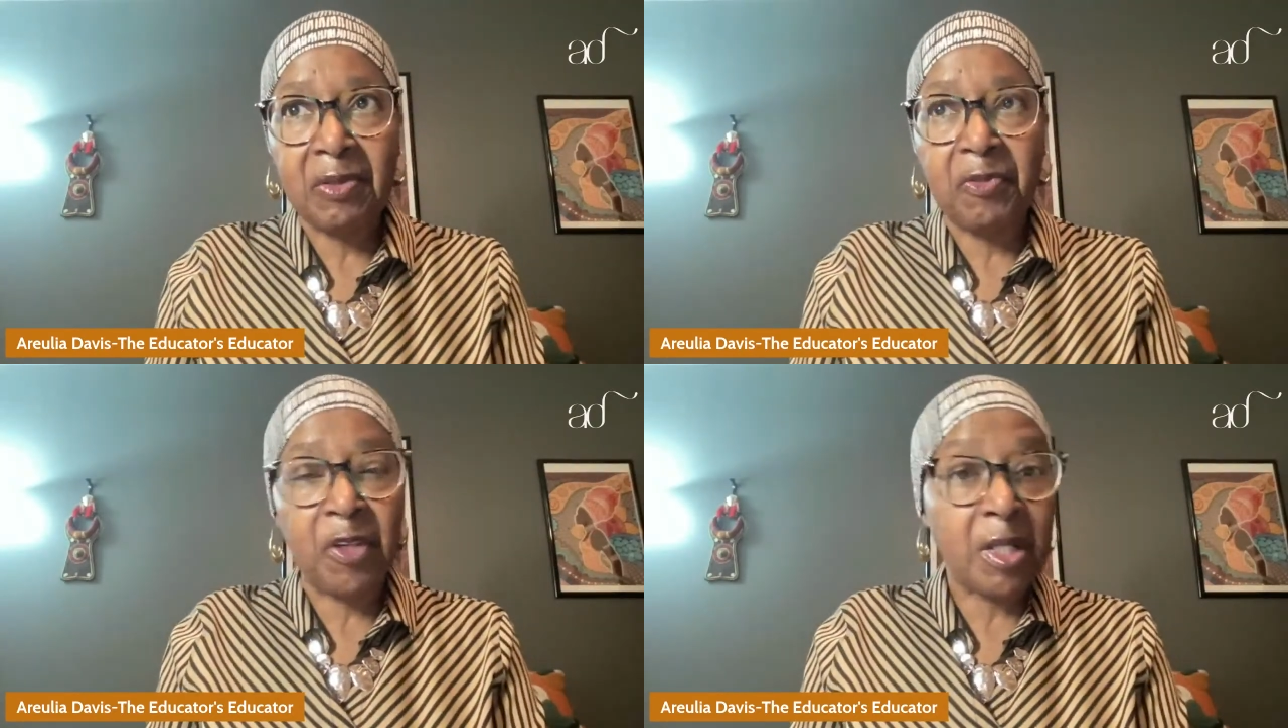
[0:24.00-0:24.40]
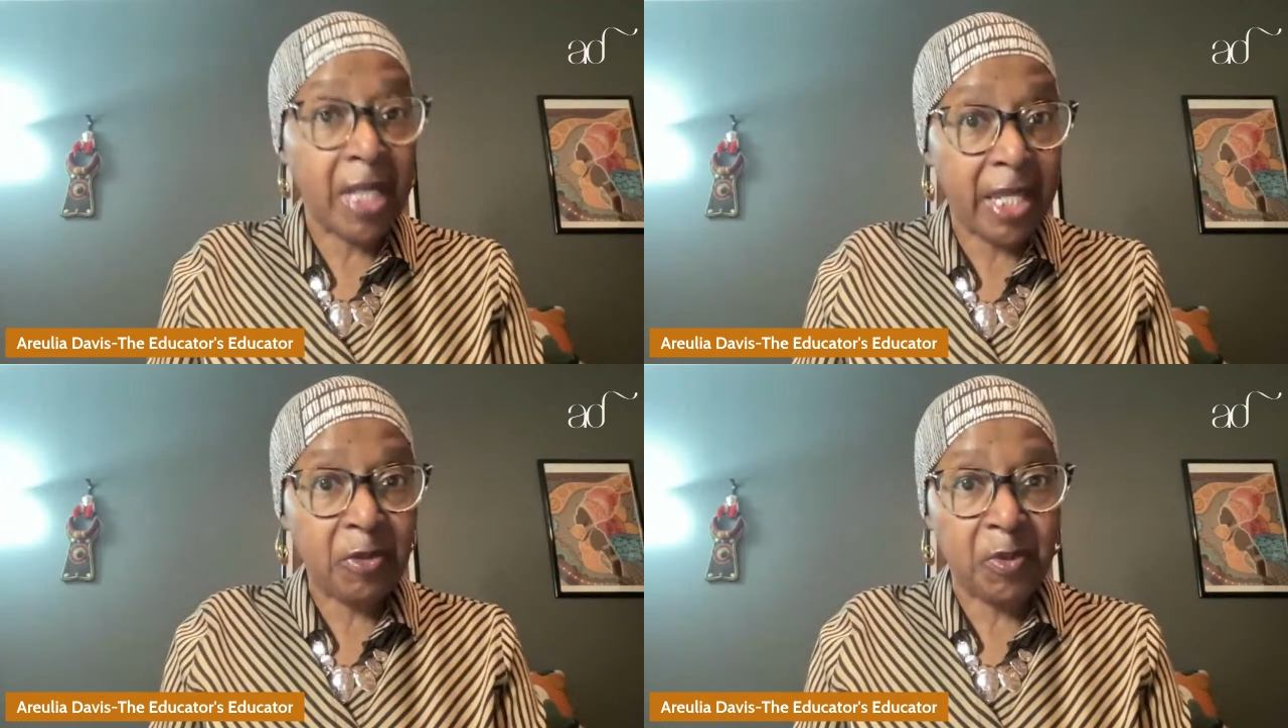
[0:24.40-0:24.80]
for
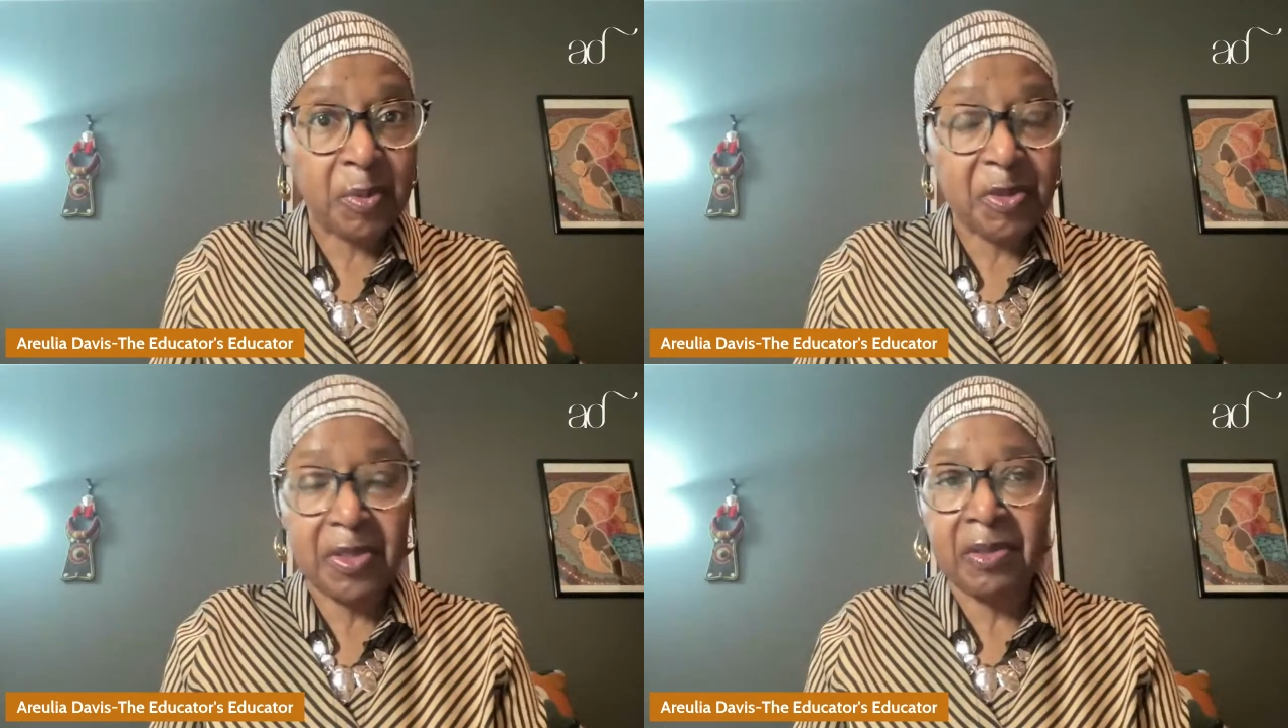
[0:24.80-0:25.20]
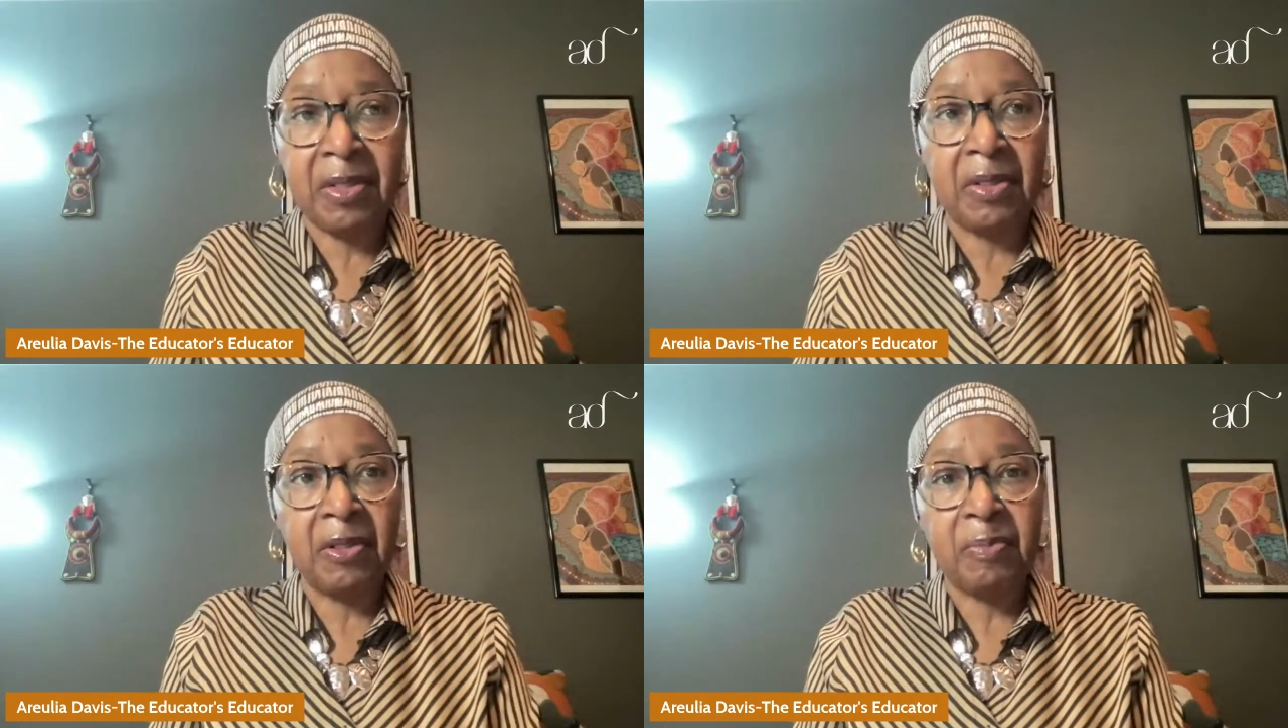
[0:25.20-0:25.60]
classrooms.
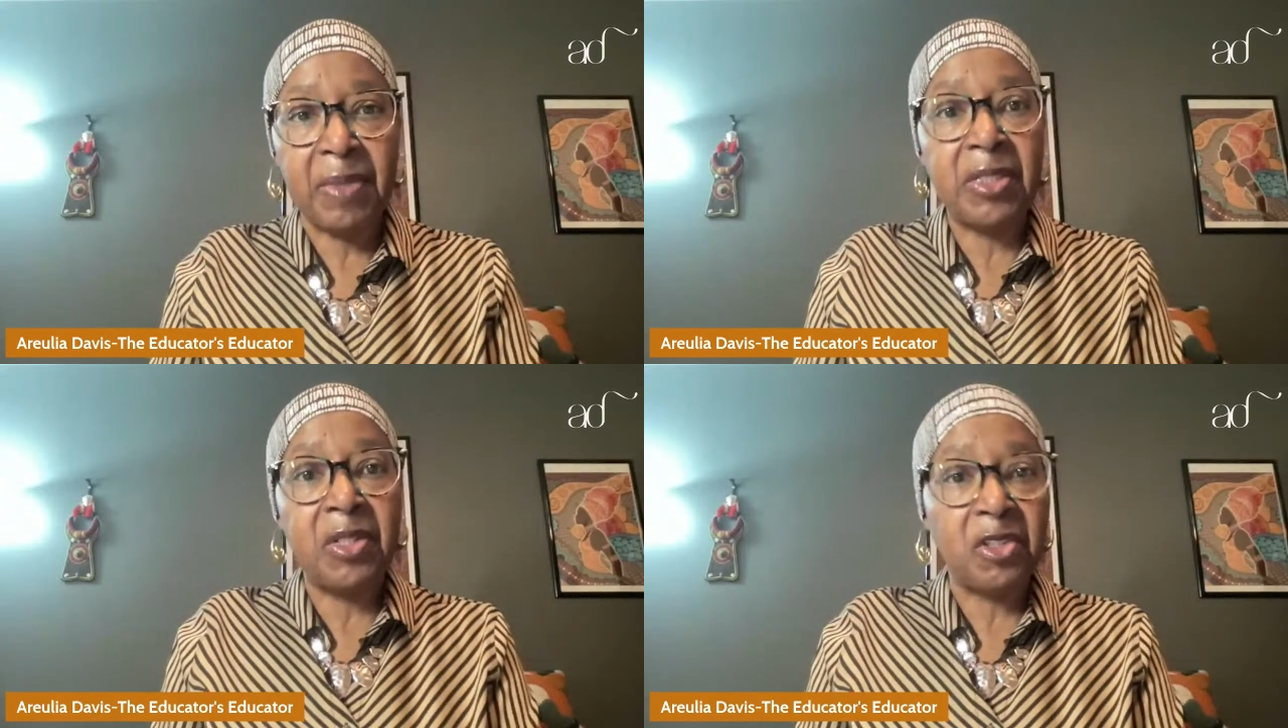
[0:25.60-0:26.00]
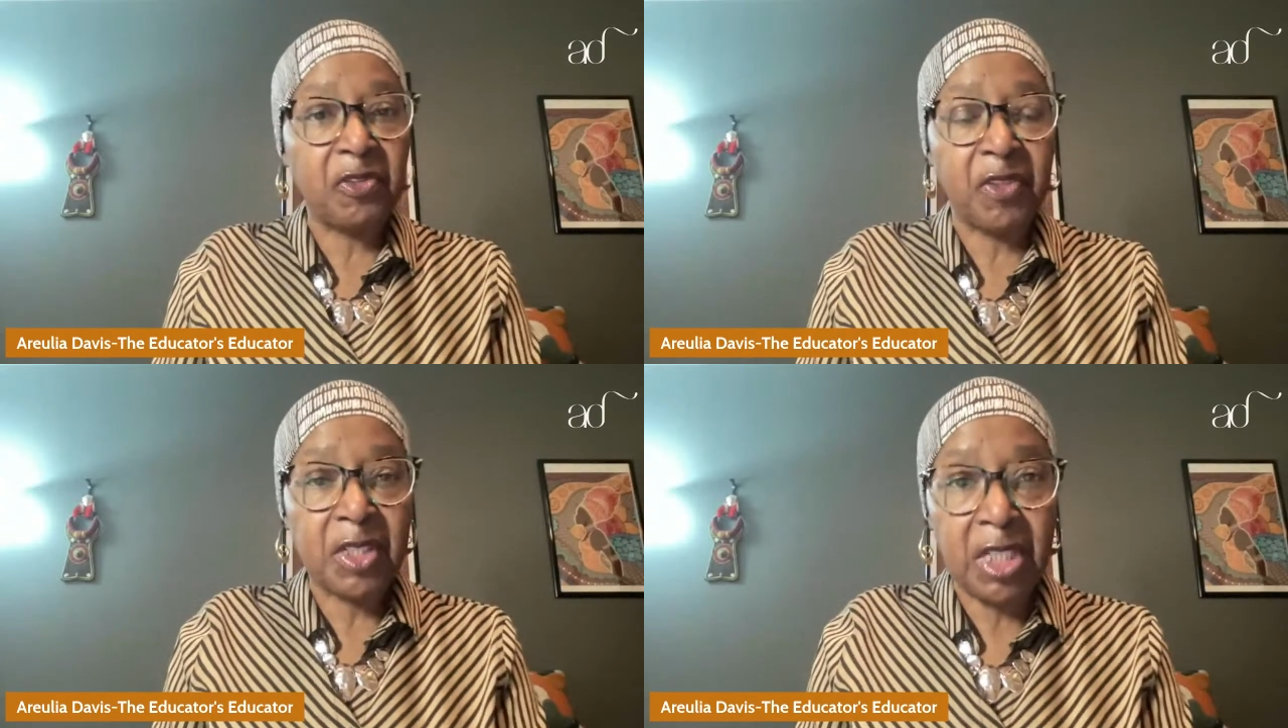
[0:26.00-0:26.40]
Mid-years
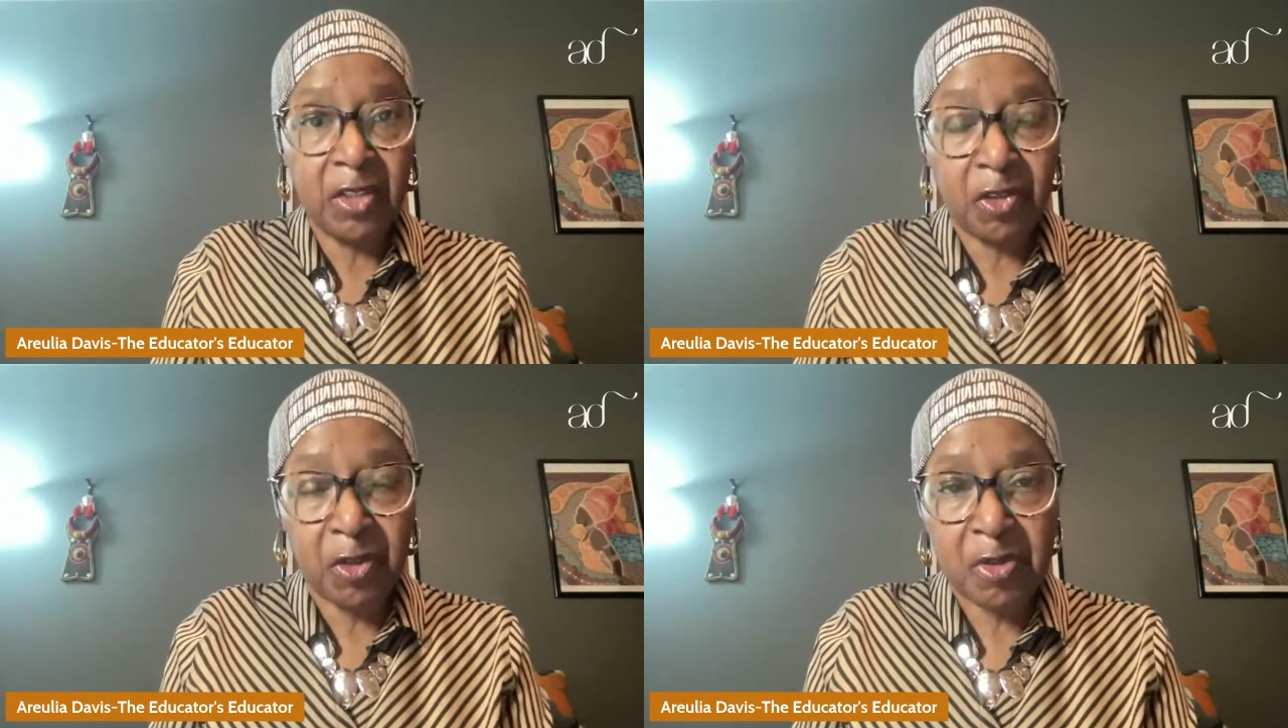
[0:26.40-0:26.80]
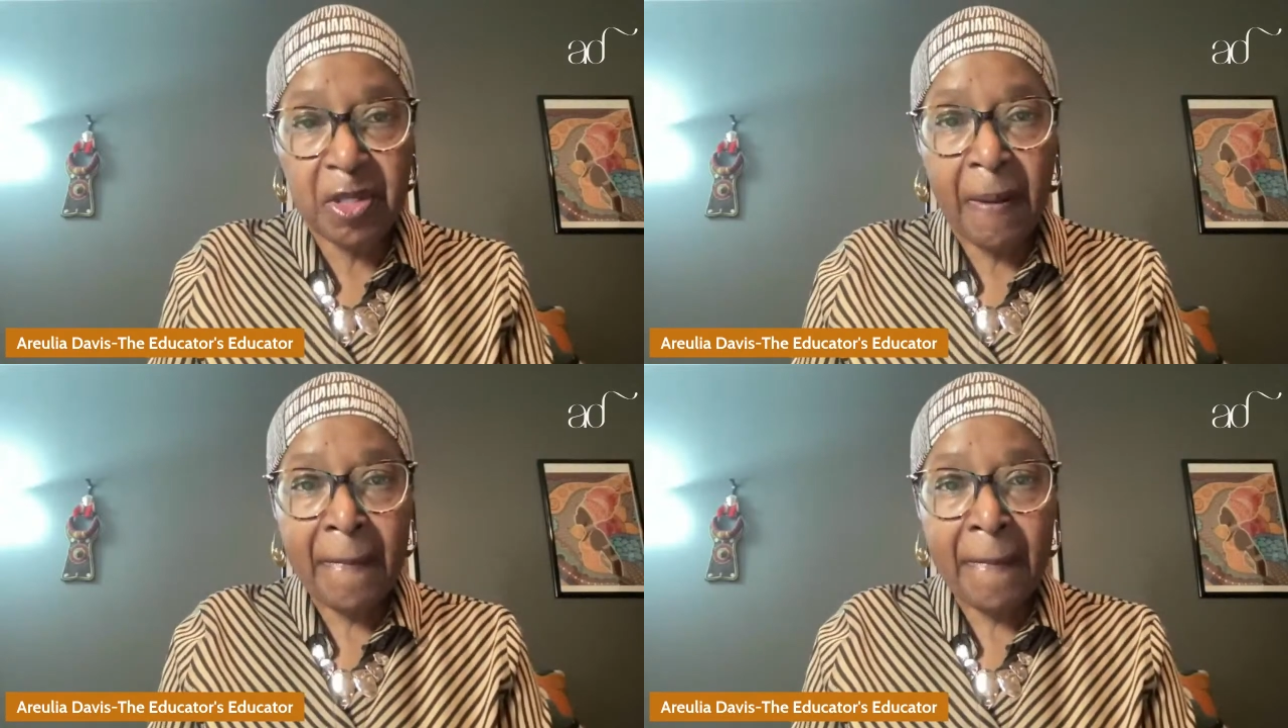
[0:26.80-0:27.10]
for teachers.